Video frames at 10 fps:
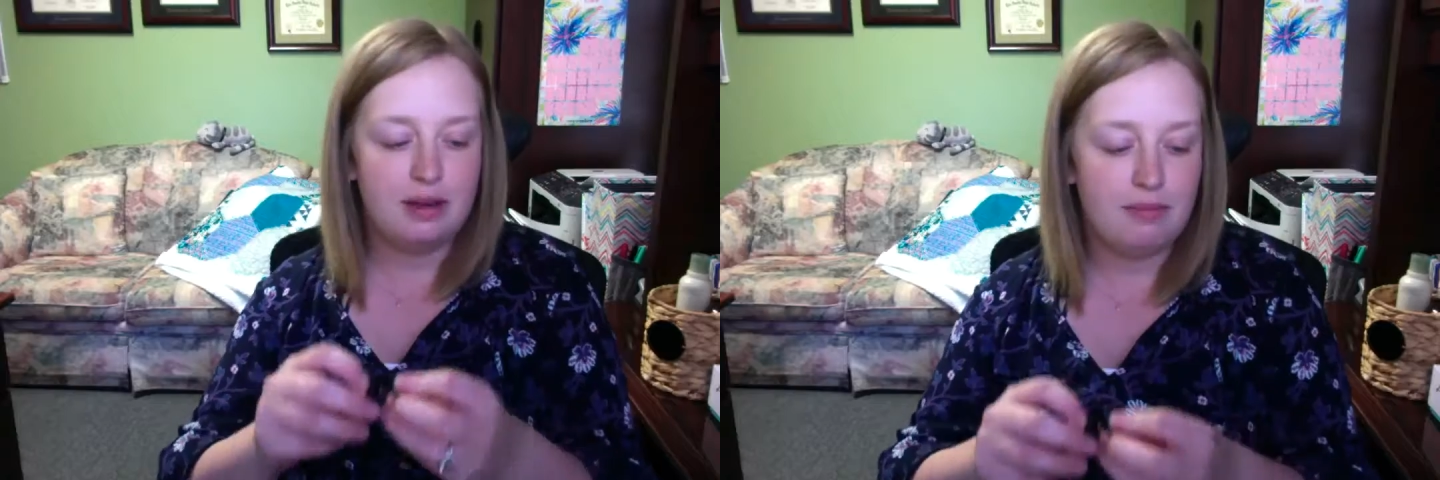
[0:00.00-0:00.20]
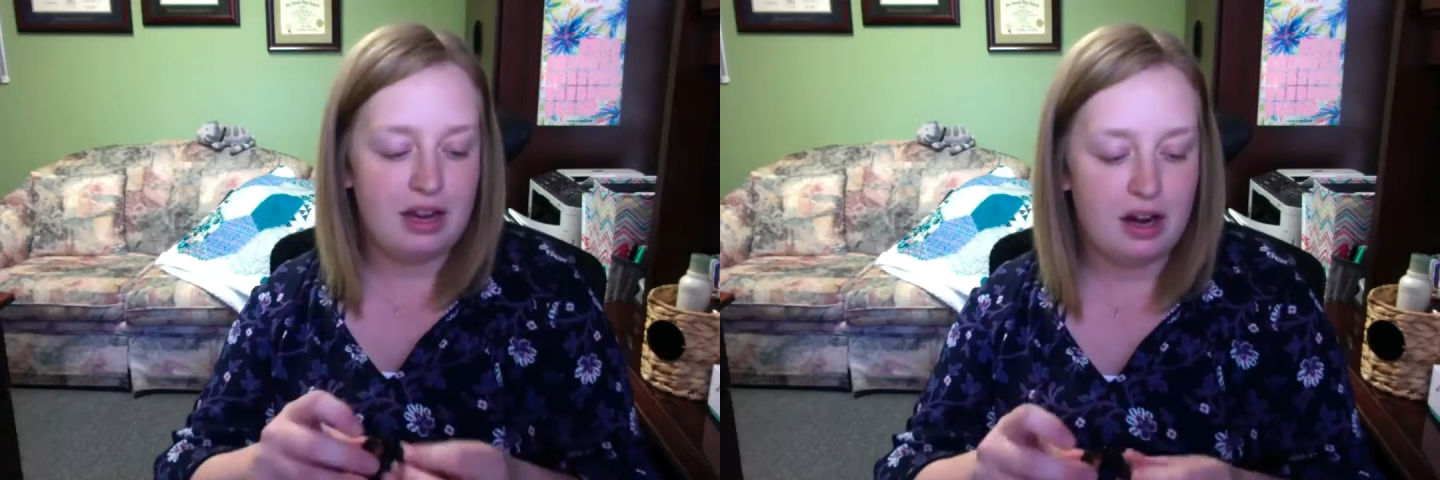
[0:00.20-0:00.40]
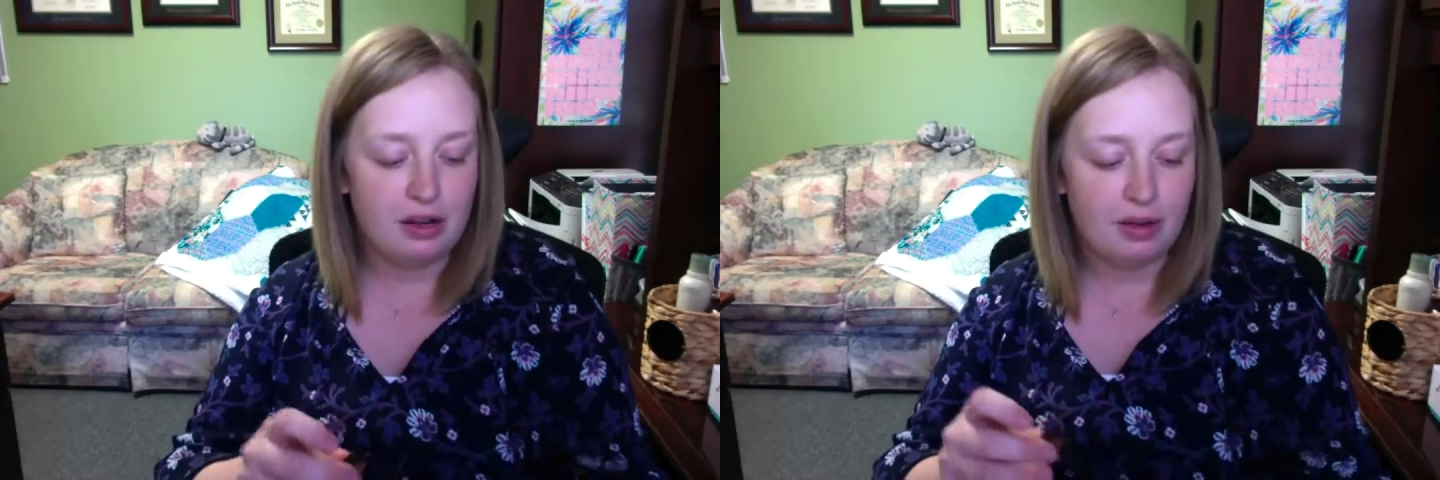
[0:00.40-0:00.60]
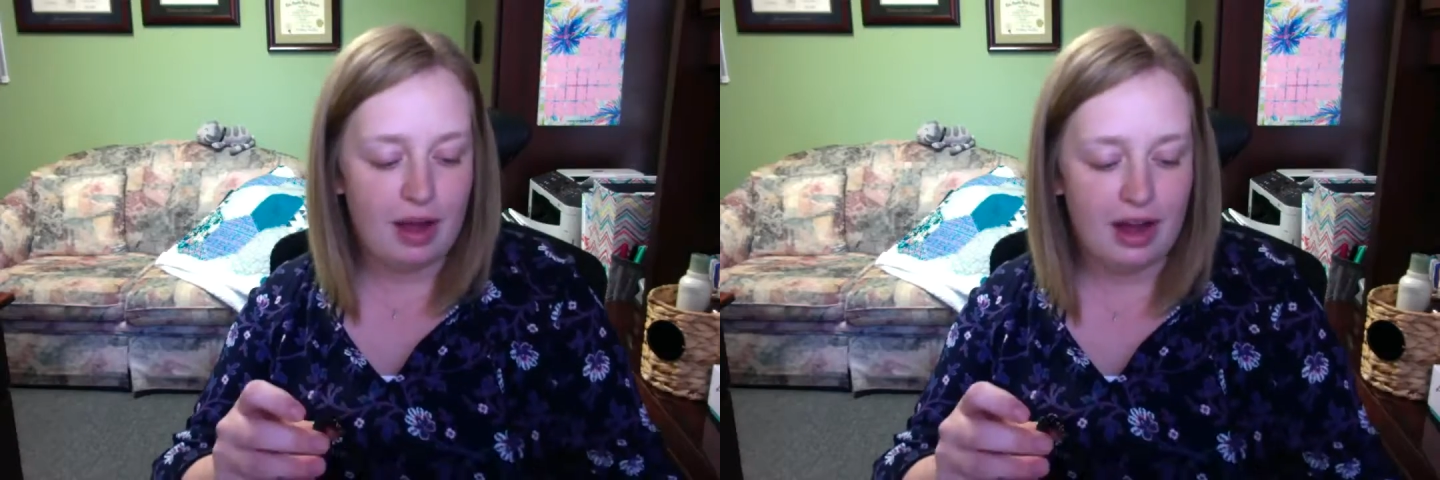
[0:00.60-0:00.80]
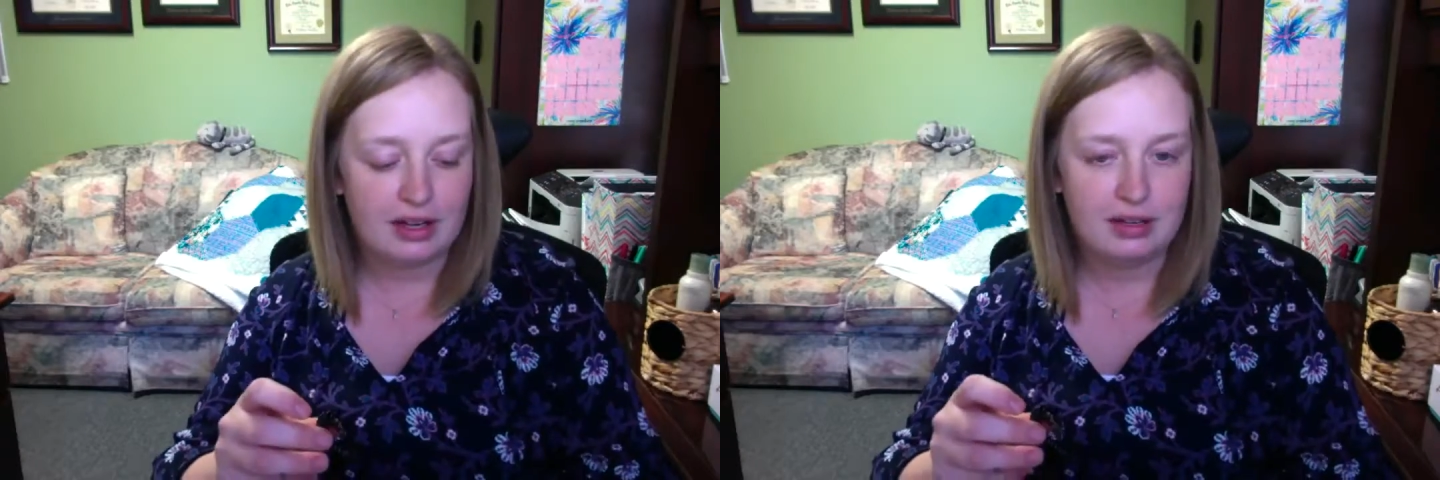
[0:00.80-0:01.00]
it may not go
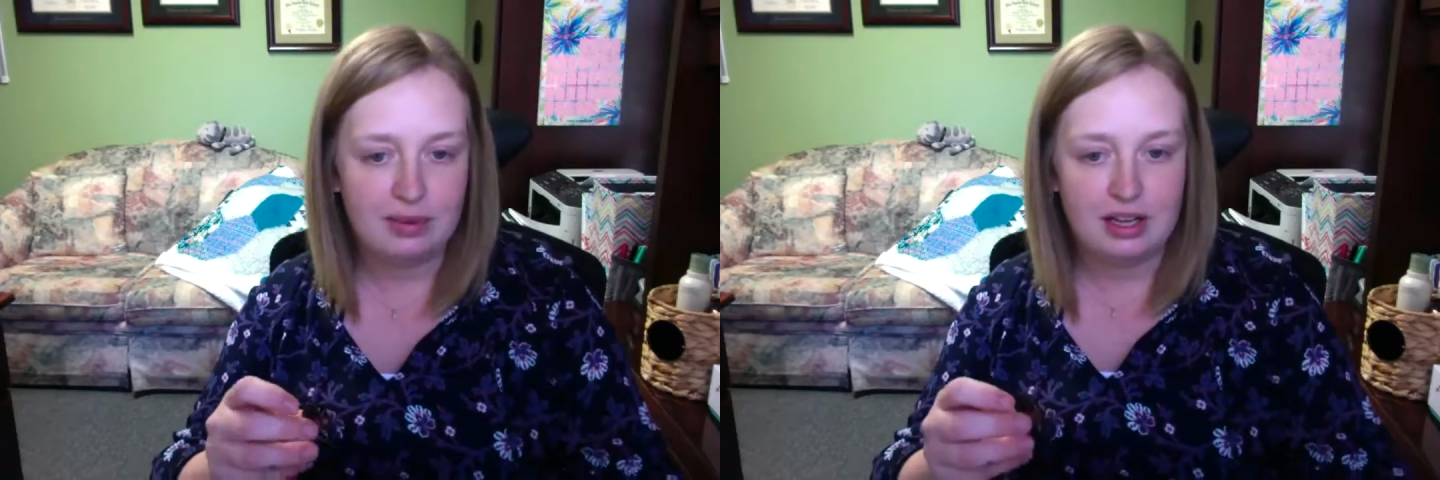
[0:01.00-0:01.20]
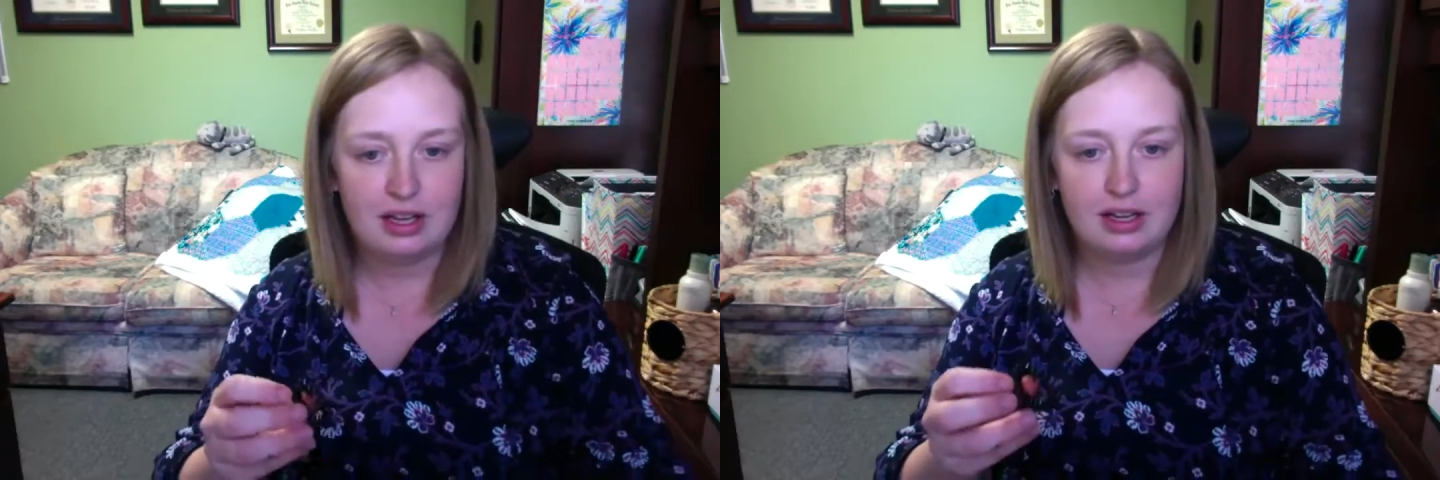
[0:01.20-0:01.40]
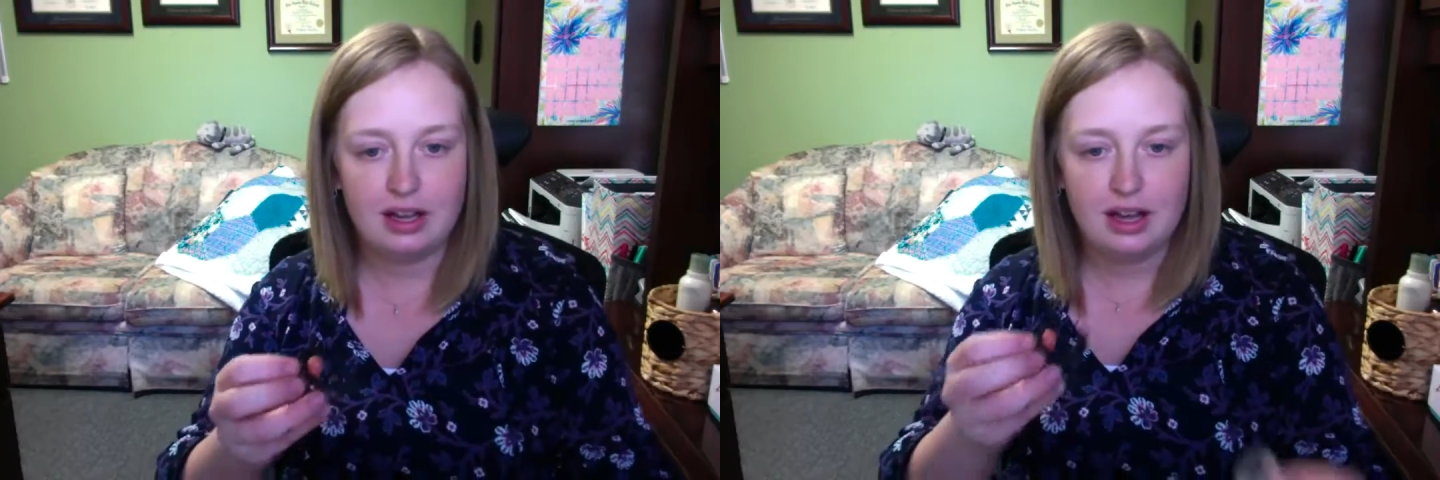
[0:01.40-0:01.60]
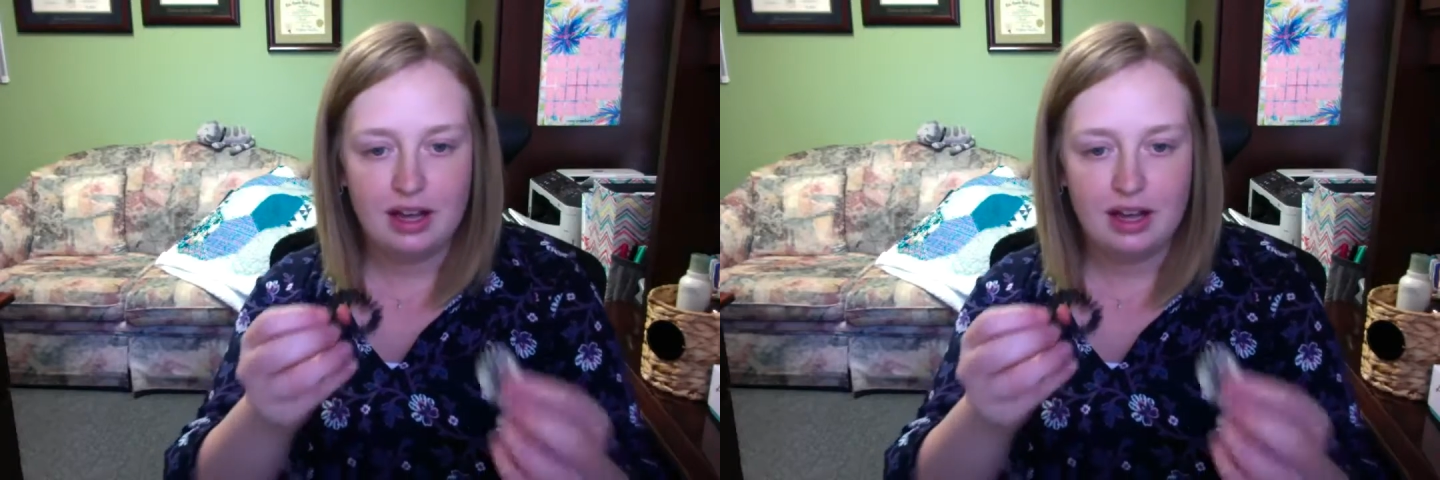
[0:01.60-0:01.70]
back to being